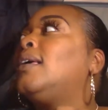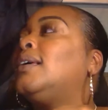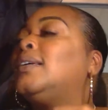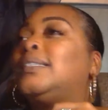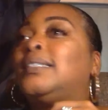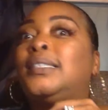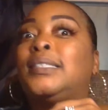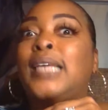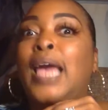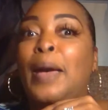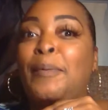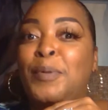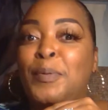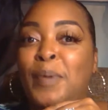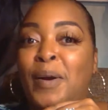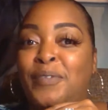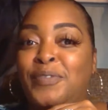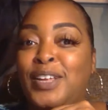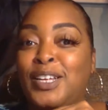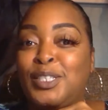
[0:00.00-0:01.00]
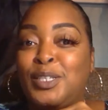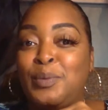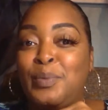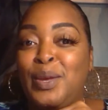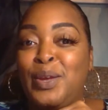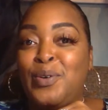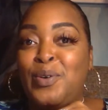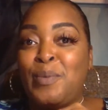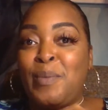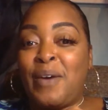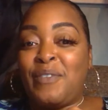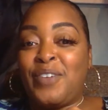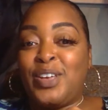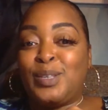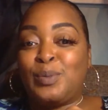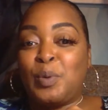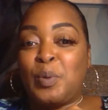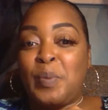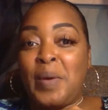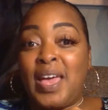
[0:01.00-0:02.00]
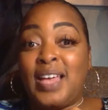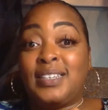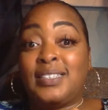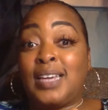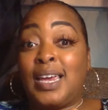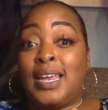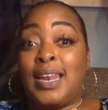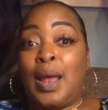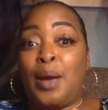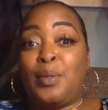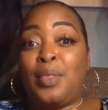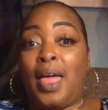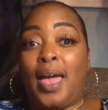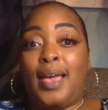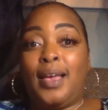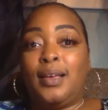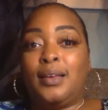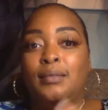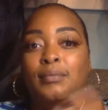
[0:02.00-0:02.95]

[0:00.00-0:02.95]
She's happy birthday to me on my Facebook page. And I was